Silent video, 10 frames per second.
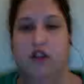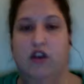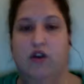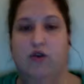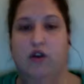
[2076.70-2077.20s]

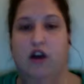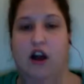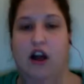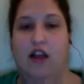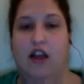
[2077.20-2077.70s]
you
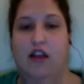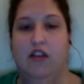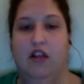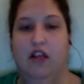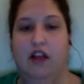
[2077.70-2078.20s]

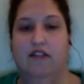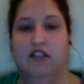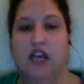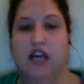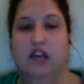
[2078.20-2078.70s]
highlight the left
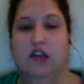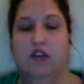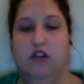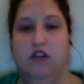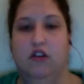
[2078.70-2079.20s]
side
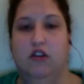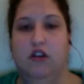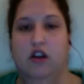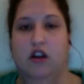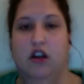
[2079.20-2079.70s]

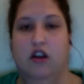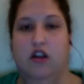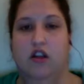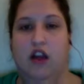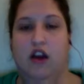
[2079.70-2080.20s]
and
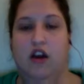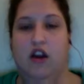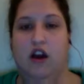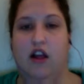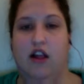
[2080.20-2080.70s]

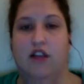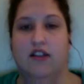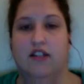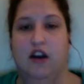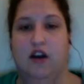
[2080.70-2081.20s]
unhighlight the
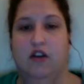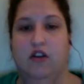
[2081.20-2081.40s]
center.